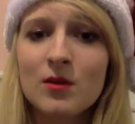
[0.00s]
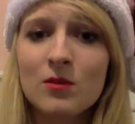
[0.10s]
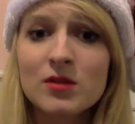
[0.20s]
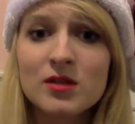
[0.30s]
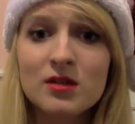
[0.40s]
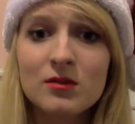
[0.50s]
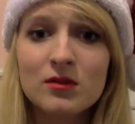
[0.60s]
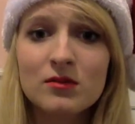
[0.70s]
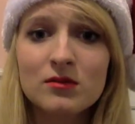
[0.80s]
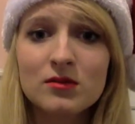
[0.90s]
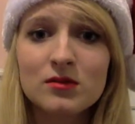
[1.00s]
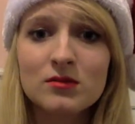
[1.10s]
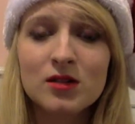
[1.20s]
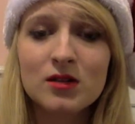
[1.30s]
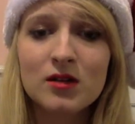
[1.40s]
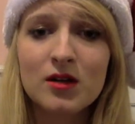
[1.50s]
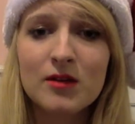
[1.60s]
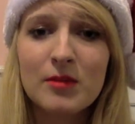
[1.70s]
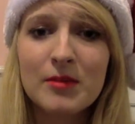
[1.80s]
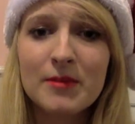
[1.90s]
what's the other one called? Oh my god, I can't
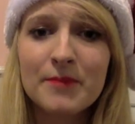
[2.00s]
remember.